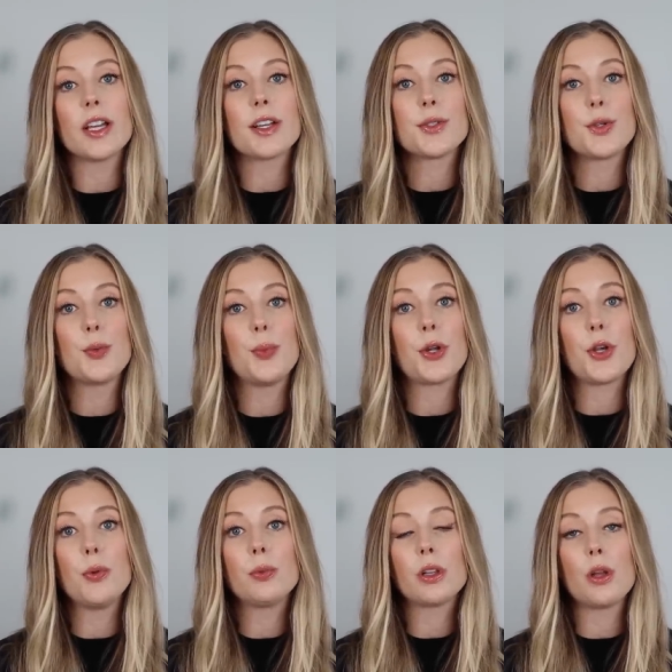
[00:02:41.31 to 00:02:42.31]
like
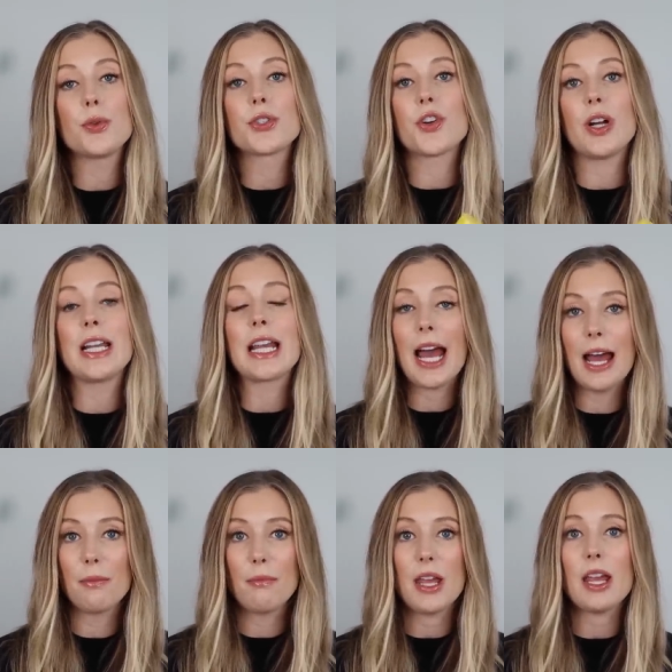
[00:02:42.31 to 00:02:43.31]
Supergoop Glow Screen
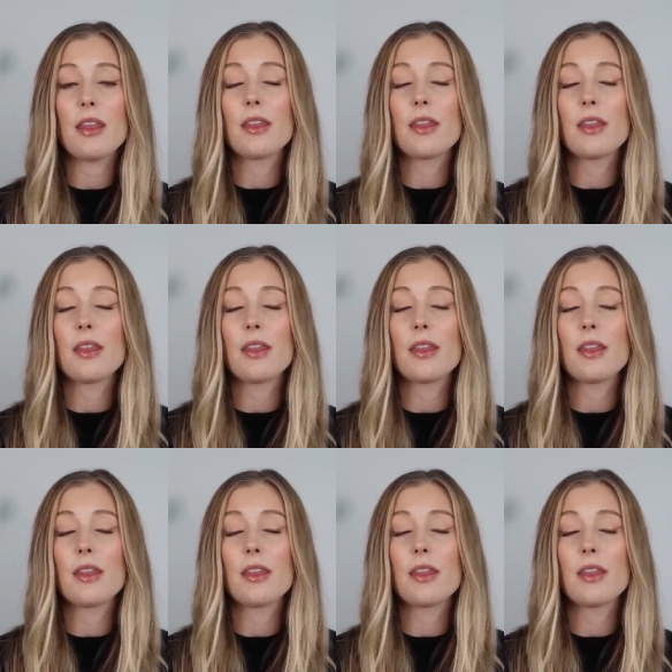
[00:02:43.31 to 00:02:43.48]
can be.